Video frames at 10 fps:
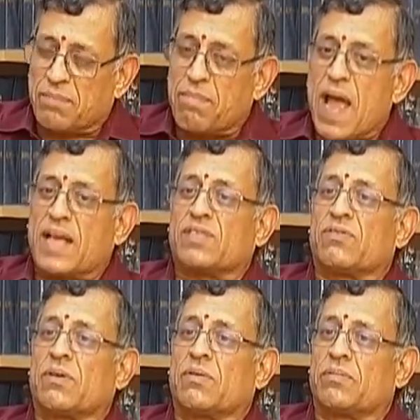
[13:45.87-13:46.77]
the banks
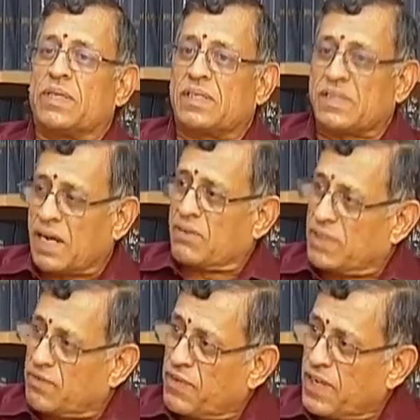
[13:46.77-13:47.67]
will be stuck
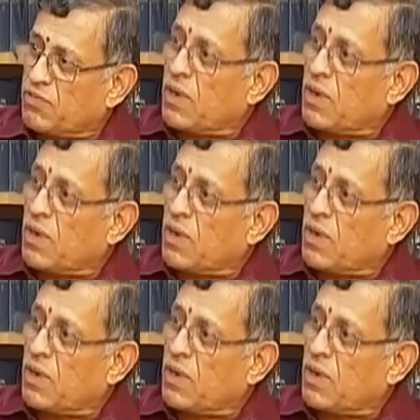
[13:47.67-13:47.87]
with funds.